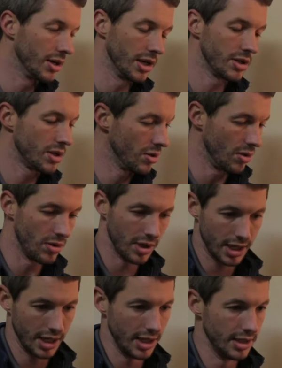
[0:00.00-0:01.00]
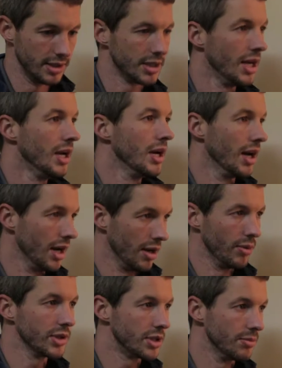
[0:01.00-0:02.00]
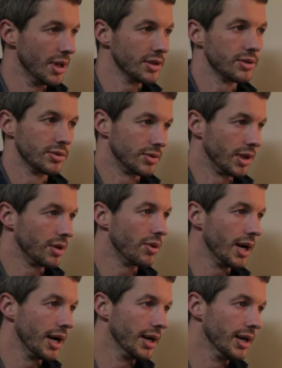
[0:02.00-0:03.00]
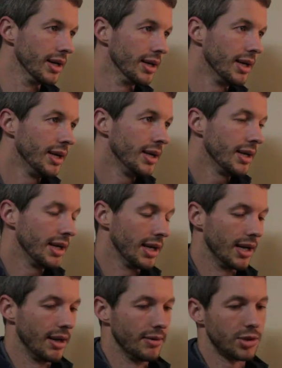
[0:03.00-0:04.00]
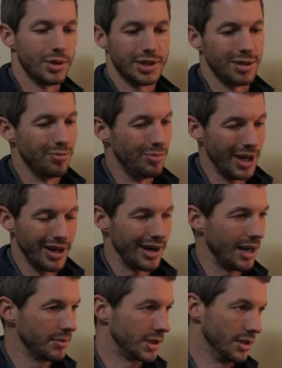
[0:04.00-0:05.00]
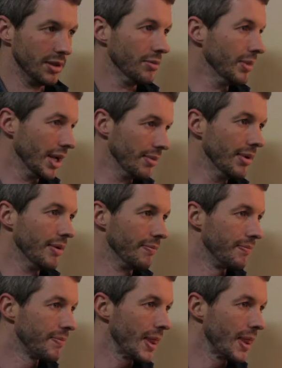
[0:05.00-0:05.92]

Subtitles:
your internal organs, what your muscles require. So it's the bare absolute minimum.